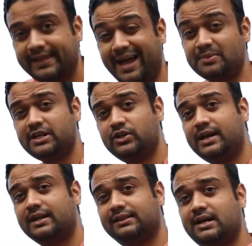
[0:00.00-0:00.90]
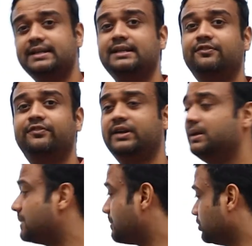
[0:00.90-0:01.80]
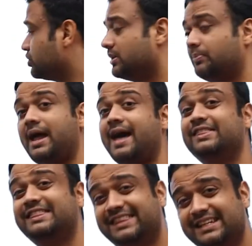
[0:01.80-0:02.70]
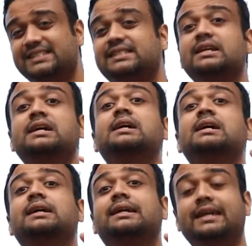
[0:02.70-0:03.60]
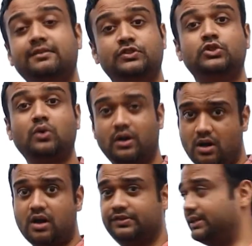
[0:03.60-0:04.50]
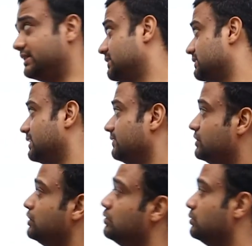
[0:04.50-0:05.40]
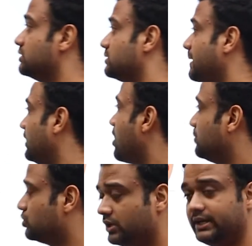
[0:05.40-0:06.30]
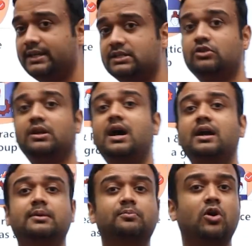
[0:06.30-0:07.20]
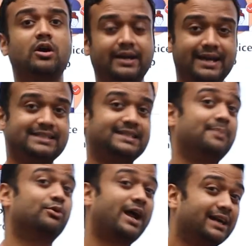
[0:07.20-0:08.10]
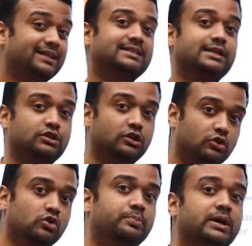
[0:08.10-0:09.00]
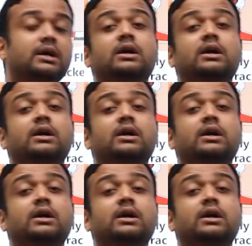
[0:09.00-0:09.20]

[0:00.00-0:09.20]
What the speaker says: Capshine, you get a 30-day free membership, and this gives you a lot of things. This gives you speaking opportunities, you learn and progress and practice as a group.